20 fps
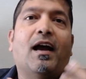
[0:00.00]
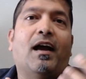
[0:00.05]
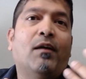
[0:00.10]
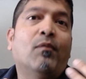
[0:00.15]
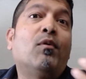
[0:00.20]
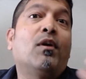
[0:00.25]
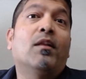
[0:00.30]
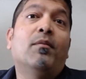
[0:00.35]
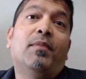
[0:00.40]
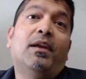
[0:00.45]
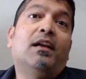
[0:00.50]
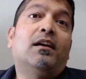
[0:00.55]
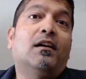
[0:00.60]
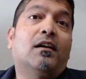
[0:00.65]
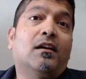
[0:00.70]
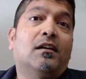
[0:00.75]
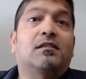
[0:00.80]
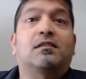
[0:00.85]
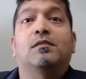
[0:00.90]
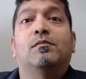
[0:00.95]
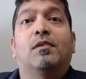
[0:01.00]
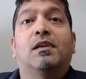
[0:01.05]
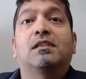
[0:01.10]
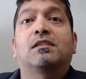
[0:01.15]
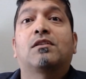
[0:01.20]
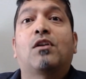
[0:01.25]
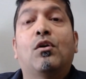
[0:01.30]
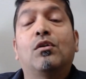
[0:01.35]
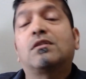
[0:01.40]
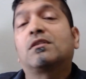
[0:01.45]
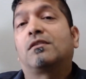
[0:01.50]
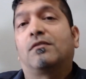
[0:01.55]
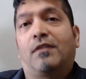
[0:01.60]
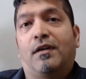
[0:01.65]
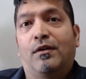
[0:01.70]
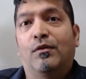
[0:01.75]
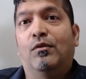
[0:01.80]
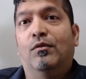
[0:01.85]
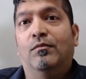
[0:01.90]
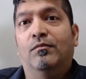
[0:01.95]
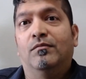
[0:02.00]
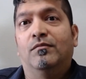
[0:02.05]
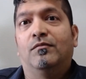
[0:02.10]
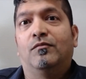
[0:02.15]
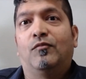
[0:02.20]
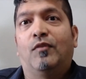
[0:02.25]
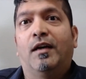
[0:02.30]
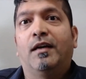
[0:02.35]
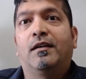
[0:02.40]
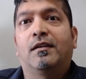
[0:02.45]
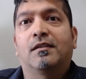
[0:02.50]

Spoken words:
I want to make a customized coaster at home, right?